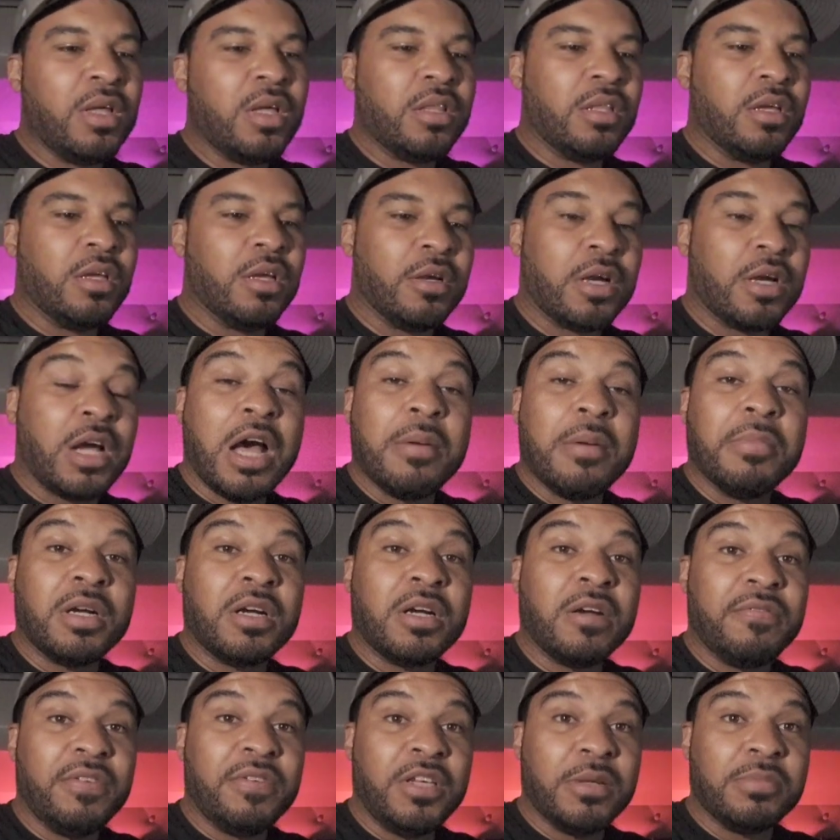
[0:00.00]
The
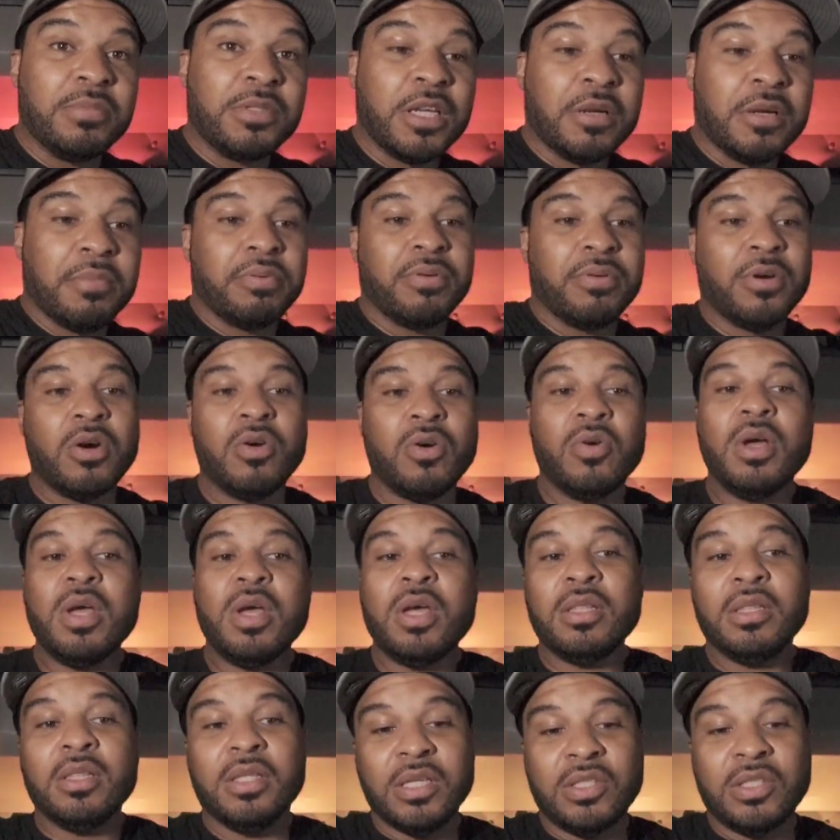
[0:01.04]
Comica VM-10 Pro.
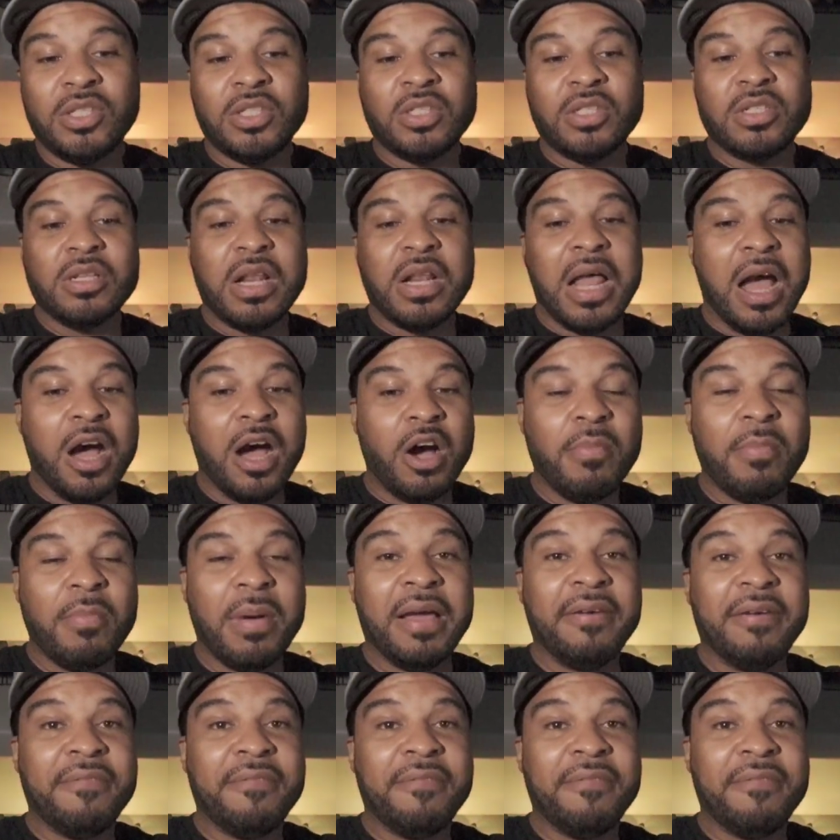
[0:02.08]
This is now